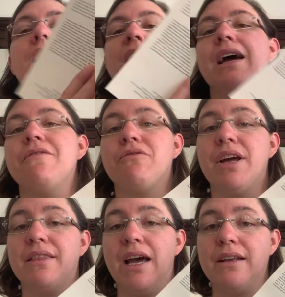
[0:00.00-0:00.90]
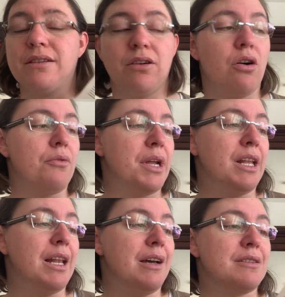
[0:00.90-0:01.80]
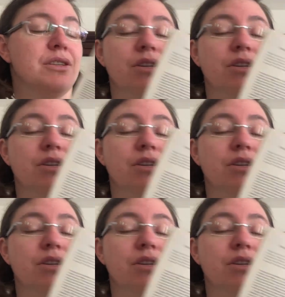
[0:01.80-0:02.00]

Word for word: And I've read that already last